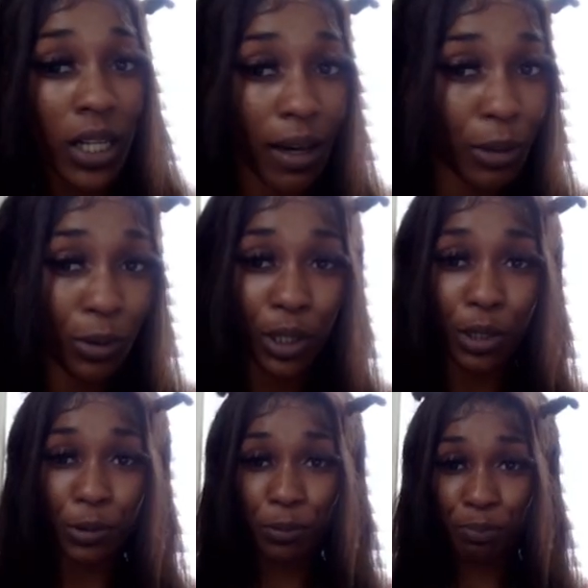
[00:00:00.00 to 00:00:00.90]
I don't
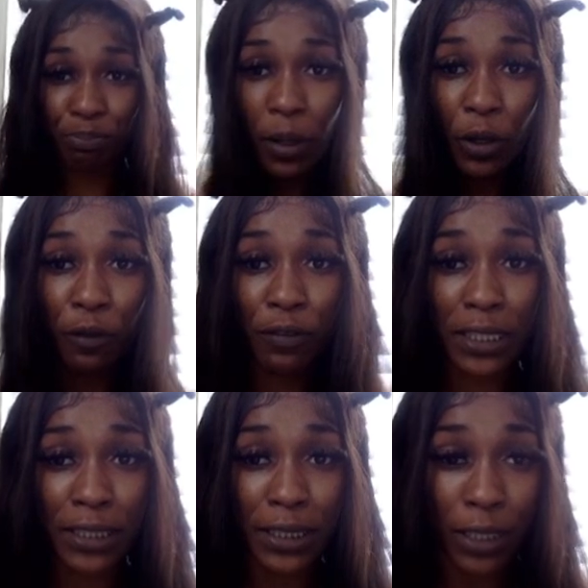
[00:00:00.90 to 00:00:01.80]
know. But
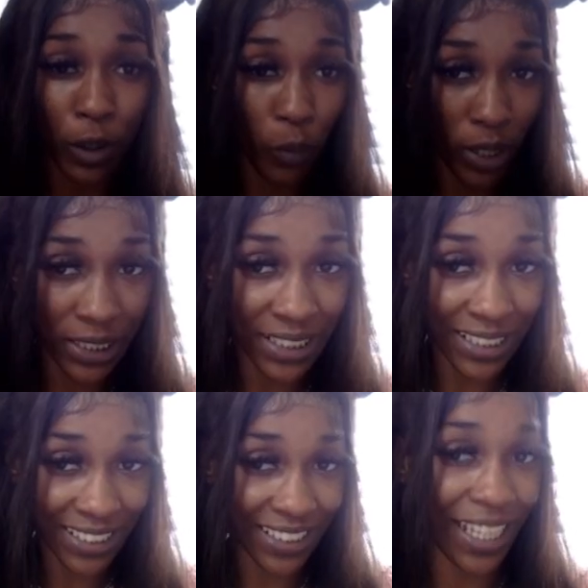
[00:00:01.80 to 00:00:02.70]
hopefully someone
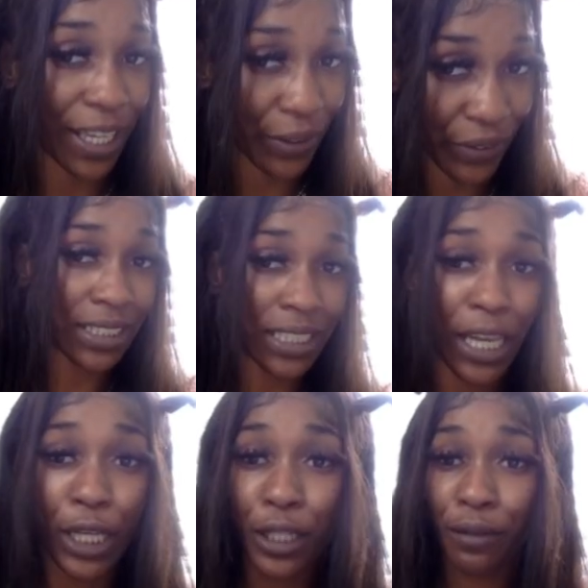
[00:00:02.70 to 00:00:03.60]
is there to
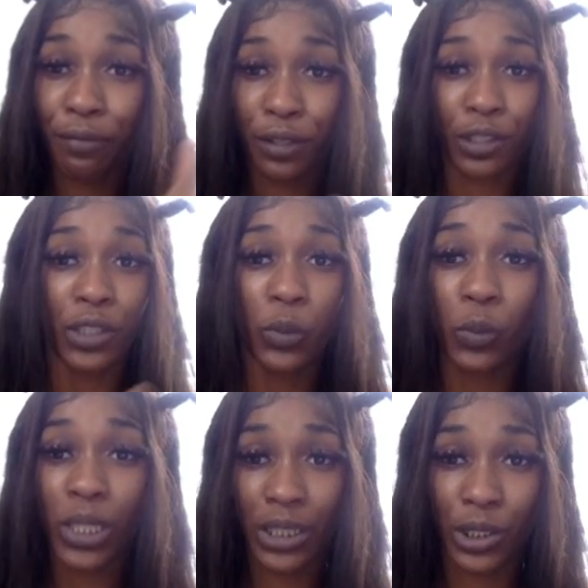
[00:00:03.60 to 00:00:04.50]
like
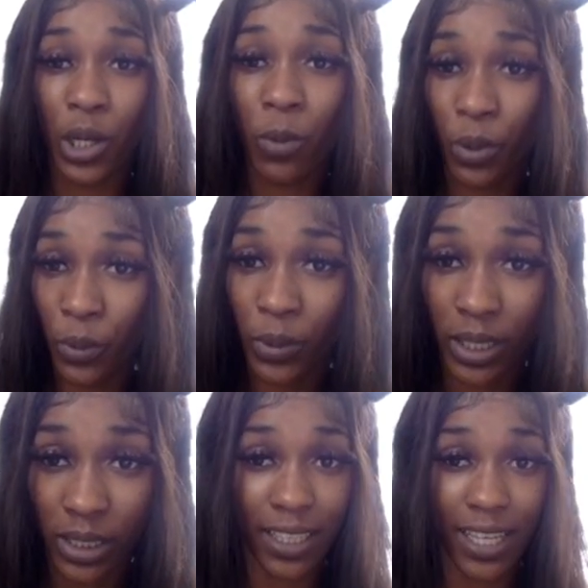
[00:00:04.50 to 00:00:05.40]
confirm what's going
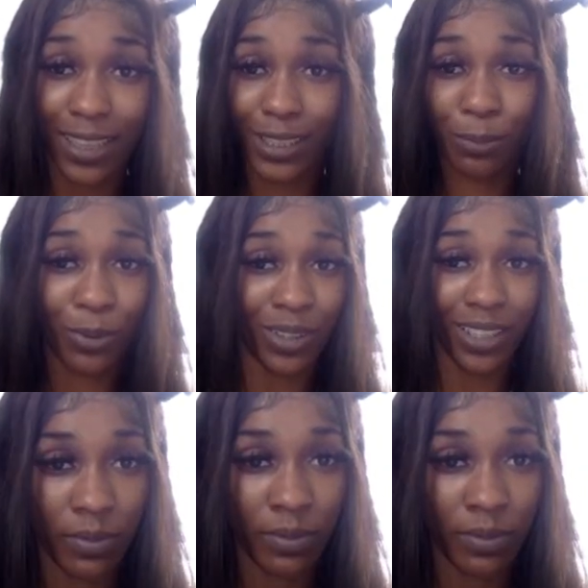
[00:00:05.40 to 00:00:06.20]
on at this point.